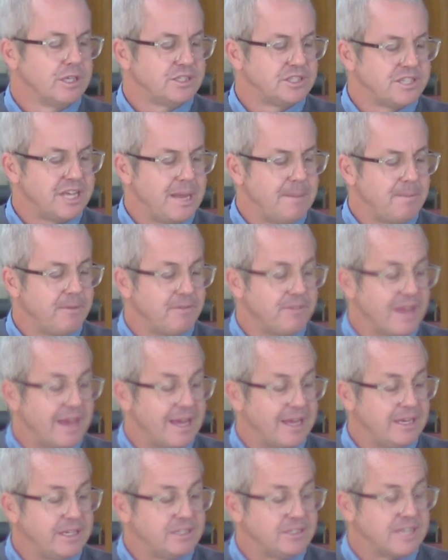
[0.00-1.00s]
the stamp of
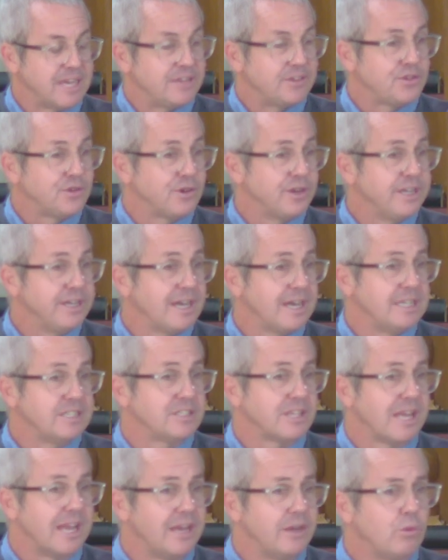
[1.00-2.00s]
that is that three
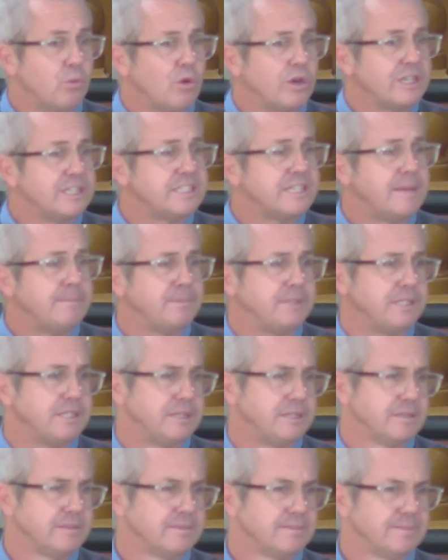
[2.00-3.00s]
days later, what is empty?